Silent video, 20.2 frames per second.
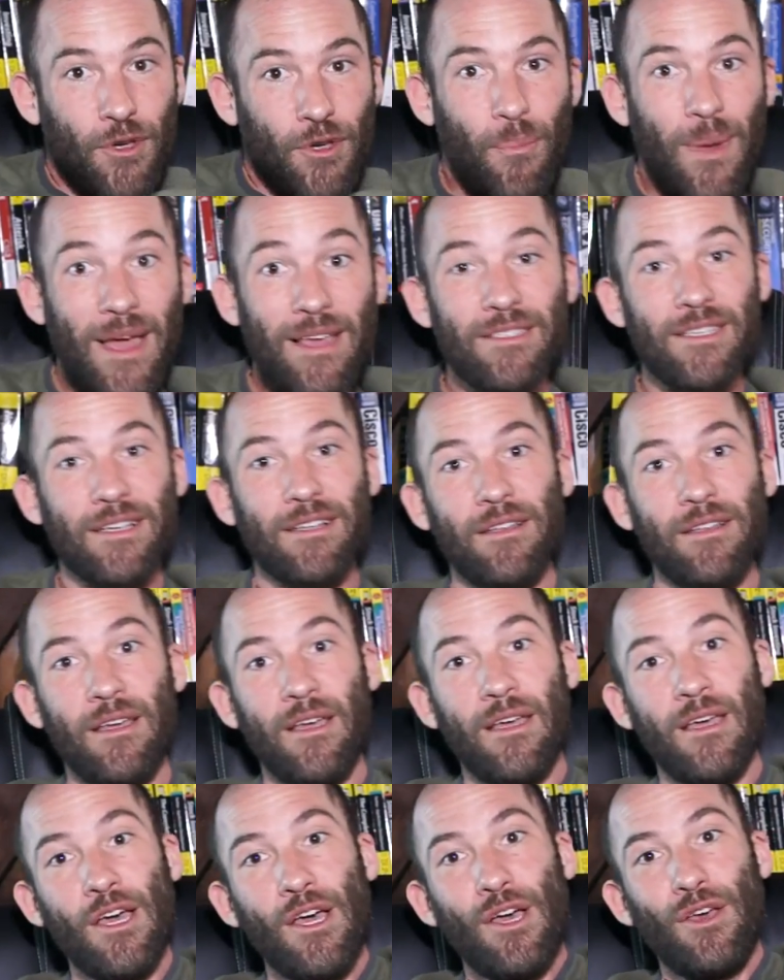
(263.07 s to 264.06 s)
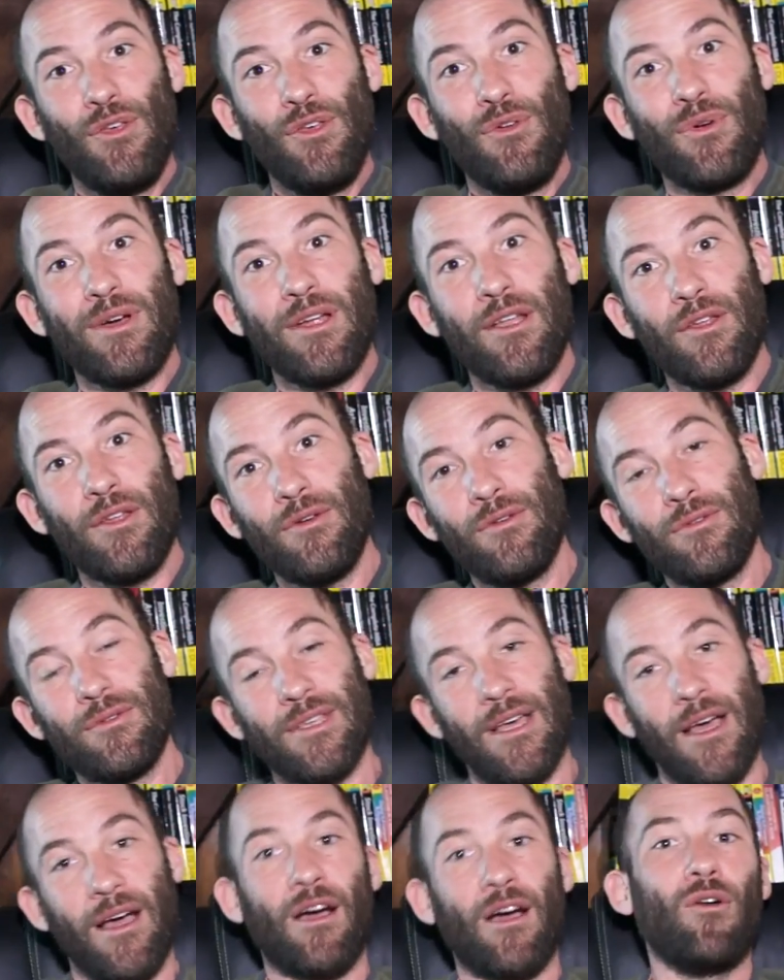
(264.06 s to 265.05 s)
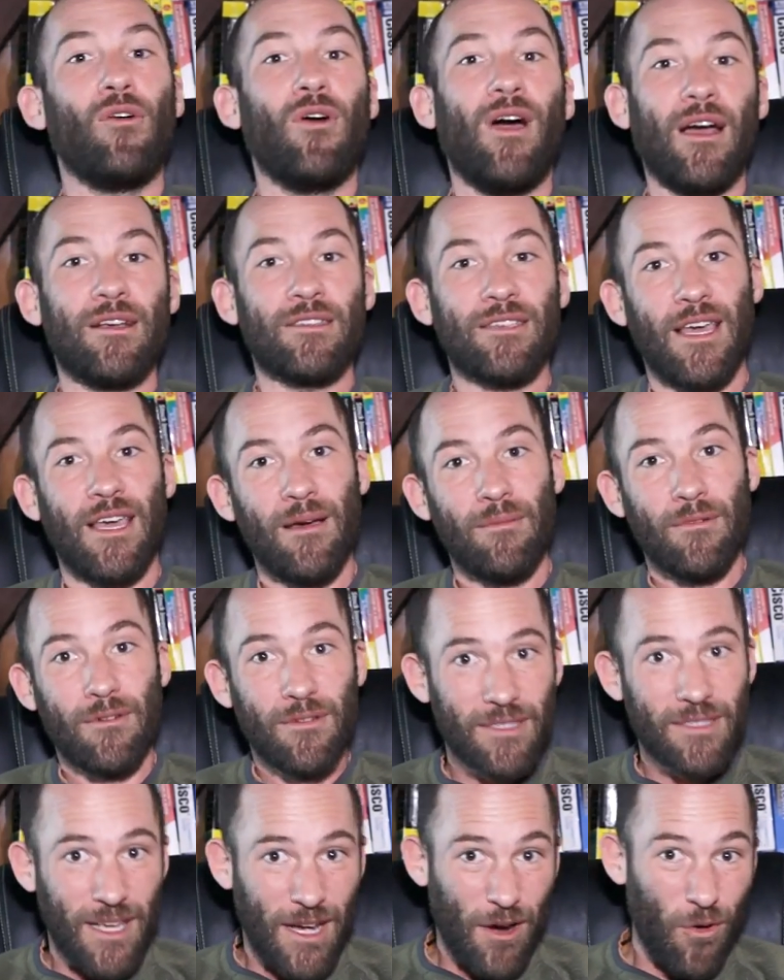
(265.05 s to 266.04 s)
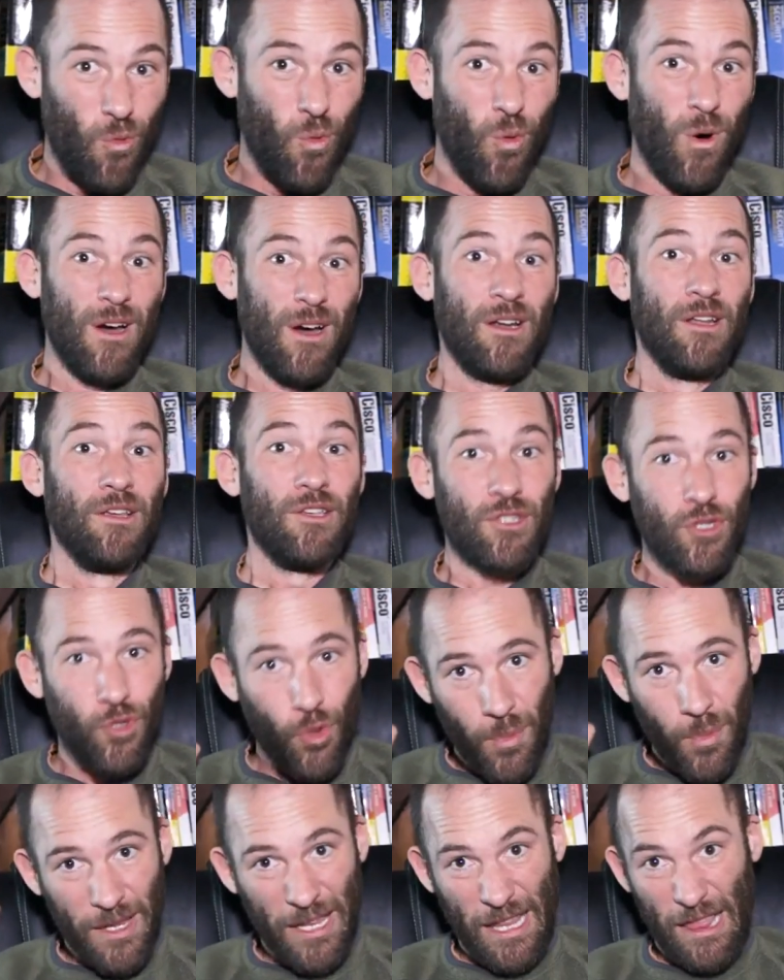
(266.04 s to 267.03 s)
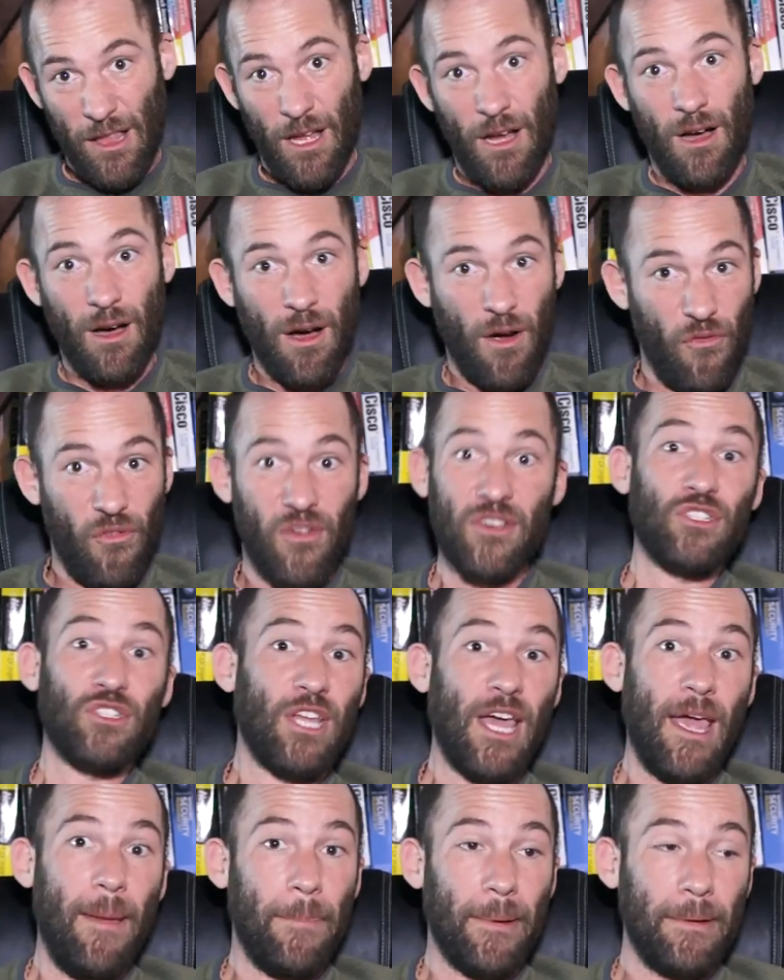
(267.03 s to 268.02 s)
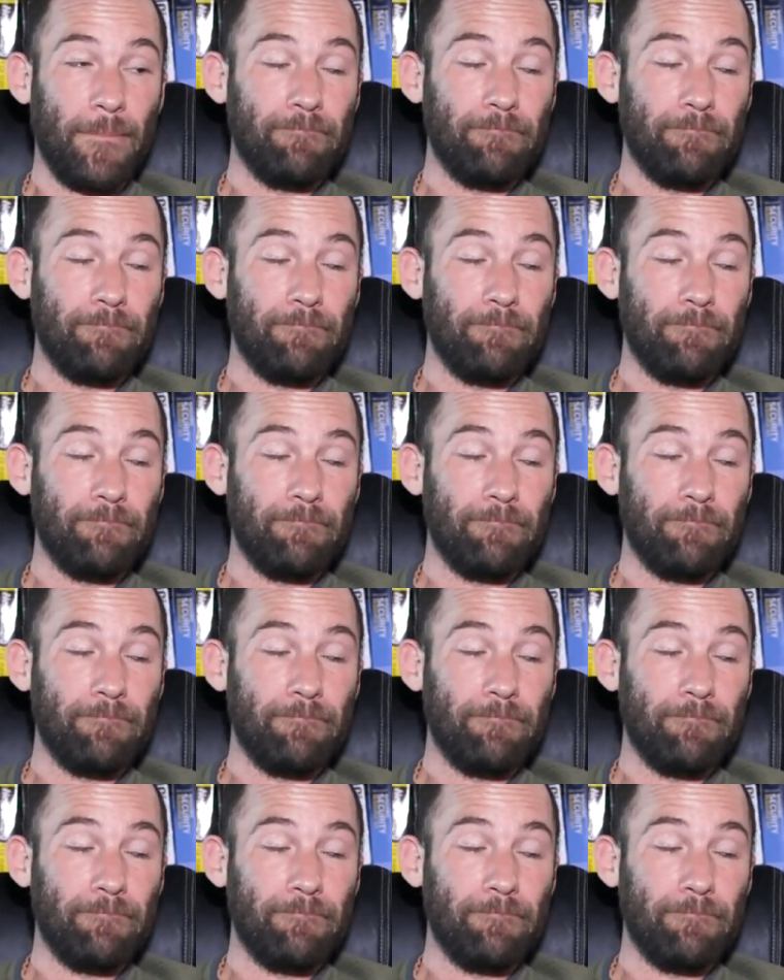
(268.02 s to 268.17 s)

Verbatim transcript: So basically, you can use that coax cable as like one stupidly long fish tape.